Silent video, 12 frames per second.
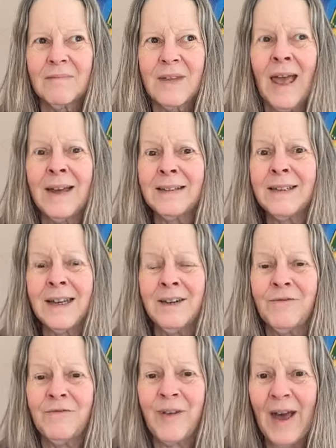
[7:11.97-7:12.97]
And
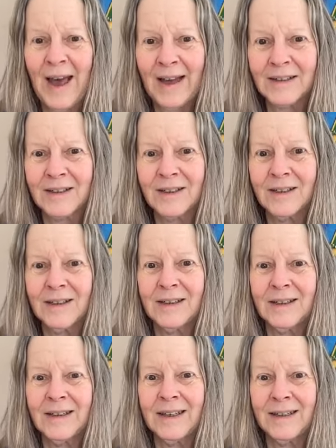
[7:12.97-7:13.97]
in fact,
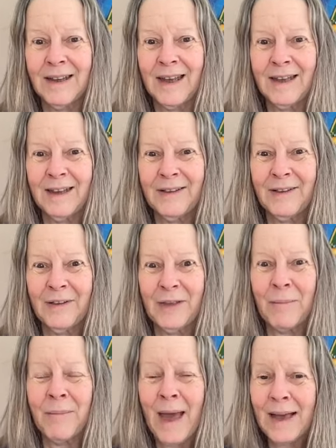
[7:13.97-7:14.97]

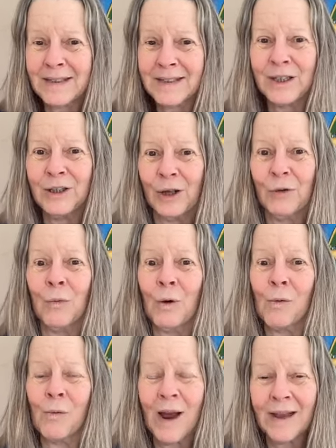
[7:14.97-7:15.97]
the masculine
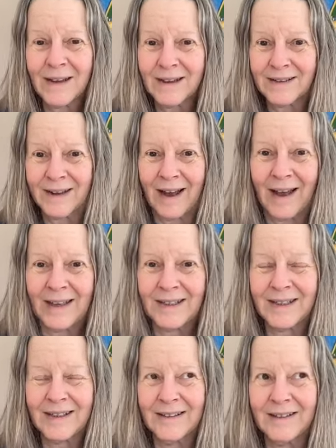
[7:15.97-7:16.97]
will
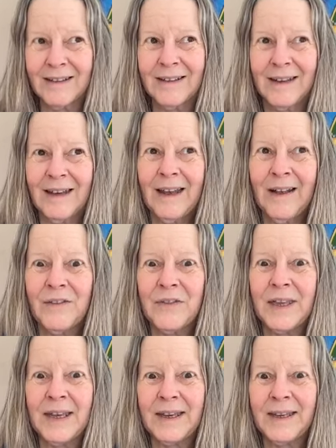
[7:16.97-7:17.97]
recognize
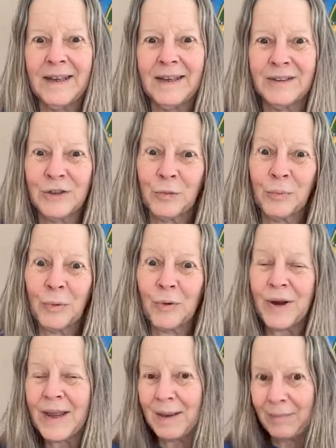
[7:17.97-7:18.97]
the
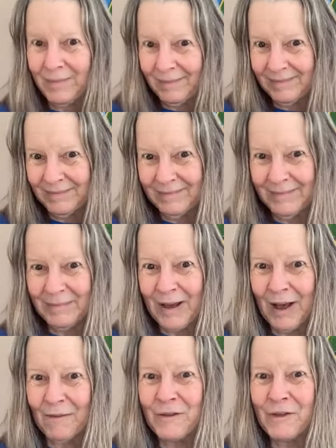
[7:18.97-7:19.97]
supreme
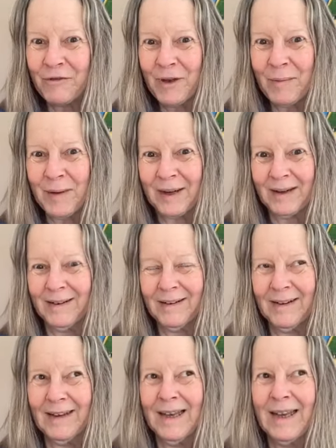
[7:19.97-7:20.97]
of the feminine
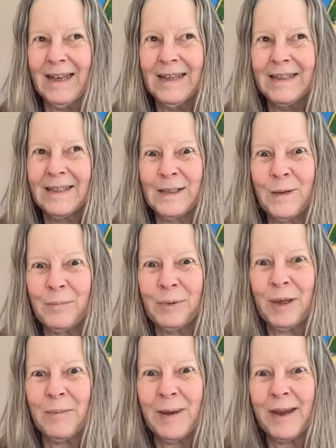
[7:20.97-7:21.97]

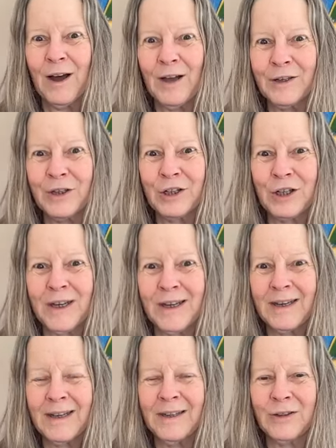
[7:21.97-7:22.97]
simply because
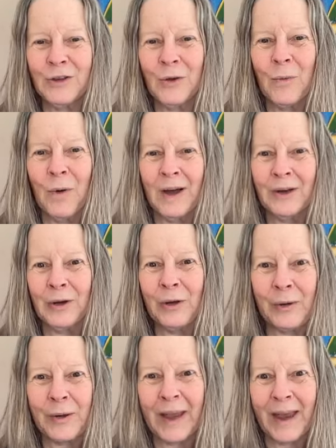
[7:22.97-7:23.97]
she is the one
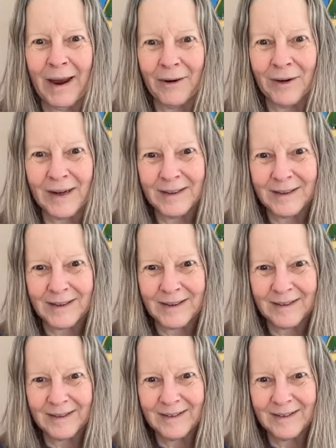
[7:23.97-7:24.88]
who carries.